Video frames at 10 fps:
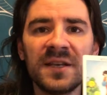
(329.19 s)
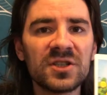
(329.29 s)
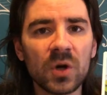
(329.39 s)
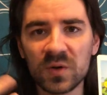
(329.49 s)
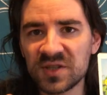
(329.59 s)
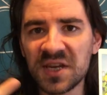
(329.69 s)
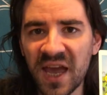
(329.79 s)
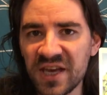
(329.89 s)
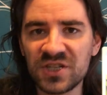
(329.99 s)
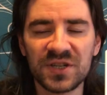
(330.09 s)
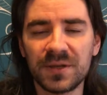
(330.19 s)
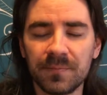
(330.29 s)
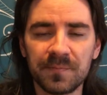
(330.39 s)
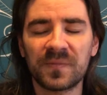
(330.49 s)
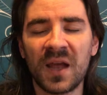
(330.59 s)
intoxication
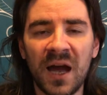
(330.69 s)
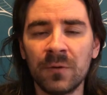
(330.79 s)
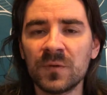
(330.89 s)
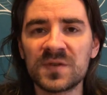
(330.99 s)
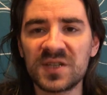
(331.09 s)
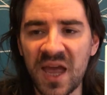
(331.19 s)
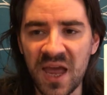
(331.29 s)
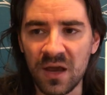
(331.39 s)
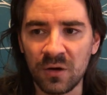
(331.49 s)
I would say,